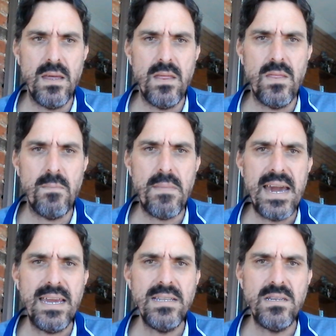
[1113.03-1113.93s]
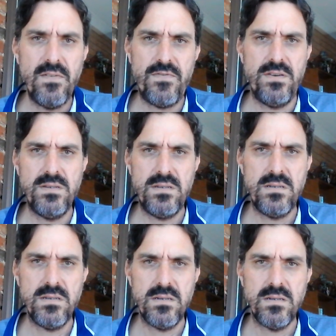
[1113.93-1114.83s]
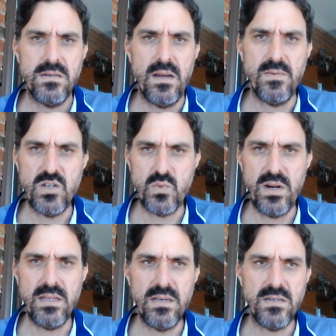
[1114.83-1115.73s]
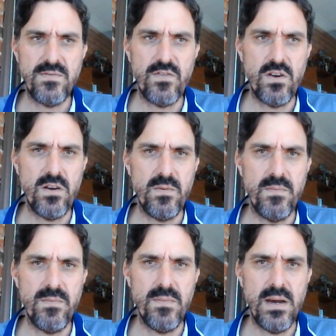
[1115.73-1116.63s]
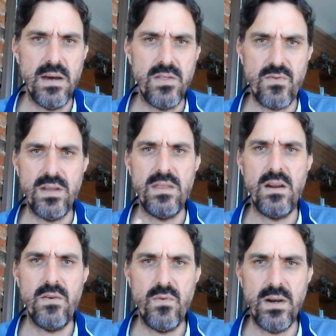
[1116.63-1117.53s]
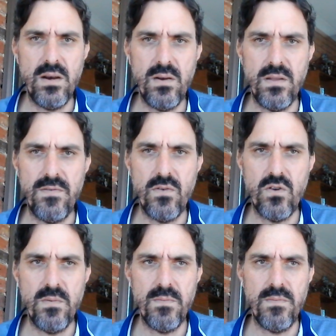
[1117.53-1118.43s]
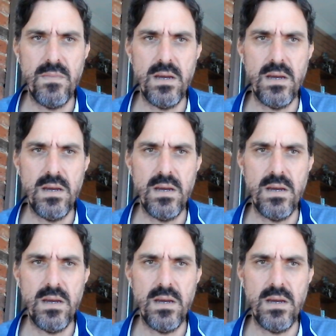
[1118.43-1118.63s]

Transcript: The main difference, I'm just reading this from a thread that I've written on the forum